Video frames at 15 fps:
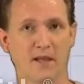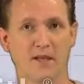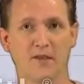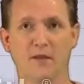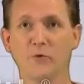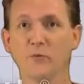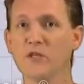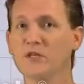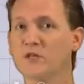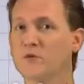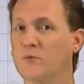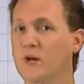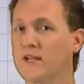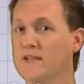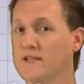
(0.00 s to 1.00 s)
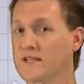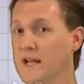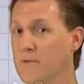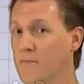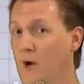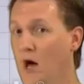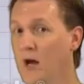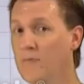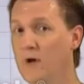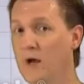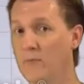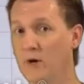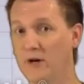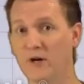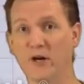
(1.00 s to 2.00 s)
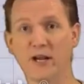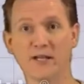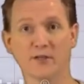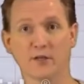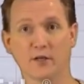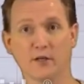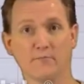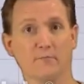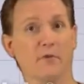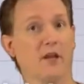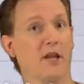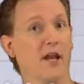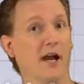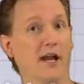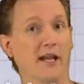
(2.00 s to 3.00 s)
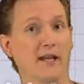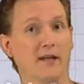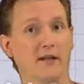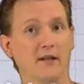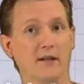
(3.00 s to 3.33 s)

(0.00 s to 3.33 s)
Then we just write the same bottom number in our answer, 9.